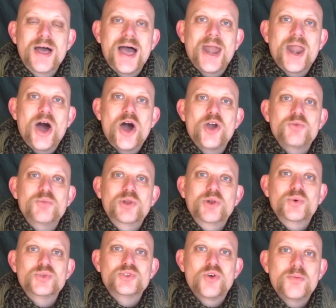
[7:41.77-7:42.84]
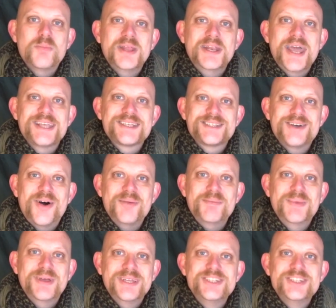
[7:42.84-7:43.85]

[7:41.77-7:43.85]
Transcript: And I hope you'll all join me next time.